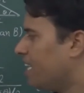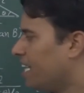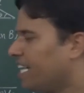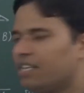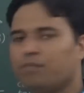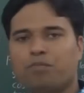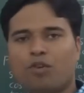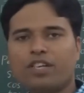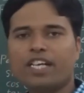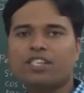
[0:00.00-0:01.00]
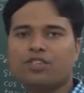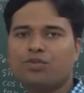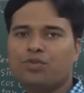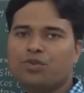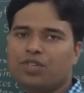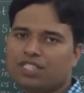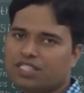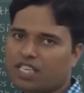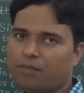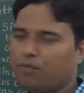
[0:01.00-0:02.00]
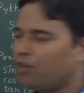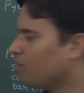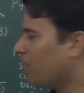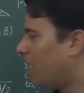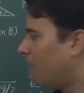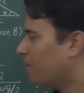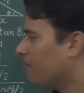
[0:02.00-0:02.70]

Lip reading: in product to sum formula.